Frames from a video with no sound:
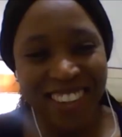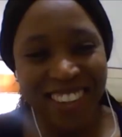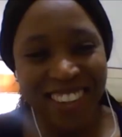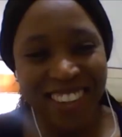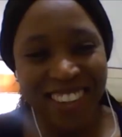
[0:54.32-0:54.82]

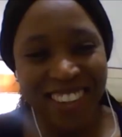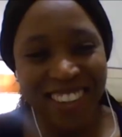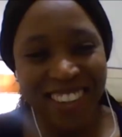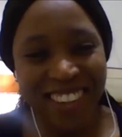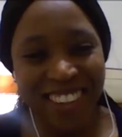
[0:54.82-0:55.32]
loving
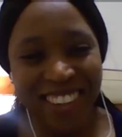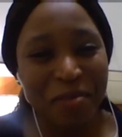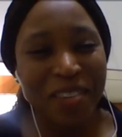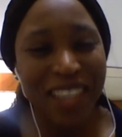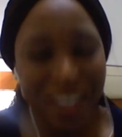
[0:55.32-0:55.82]
it.
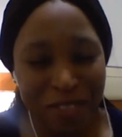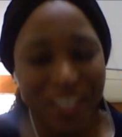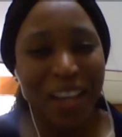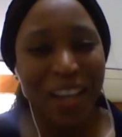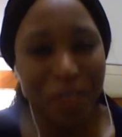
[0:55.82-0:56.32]
I'm
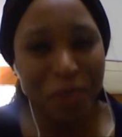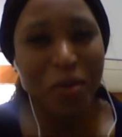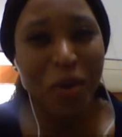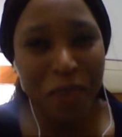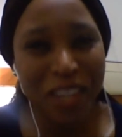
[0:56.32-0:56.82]
loving every
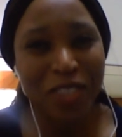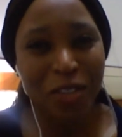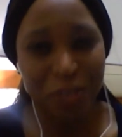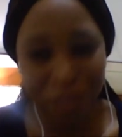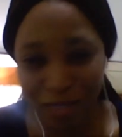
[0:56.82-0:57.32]
moment
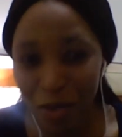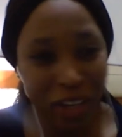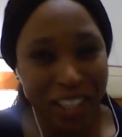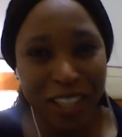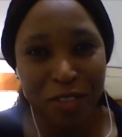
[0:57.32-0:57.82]
of
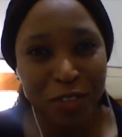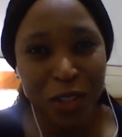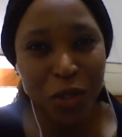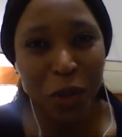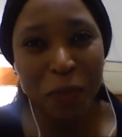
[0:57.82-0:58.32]
working
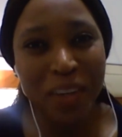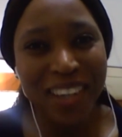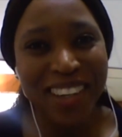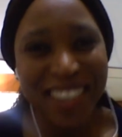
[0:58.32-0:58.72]
for TOP.